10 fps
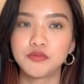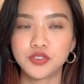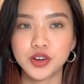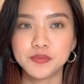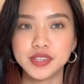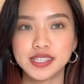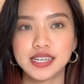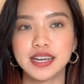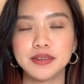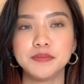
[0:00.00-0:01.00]
from this
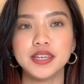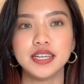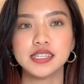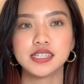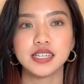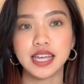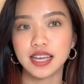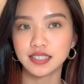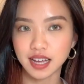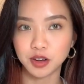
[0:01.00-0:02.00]
time is
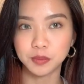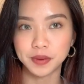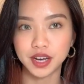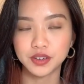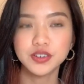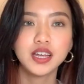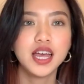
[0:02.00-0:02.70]
again Taobao,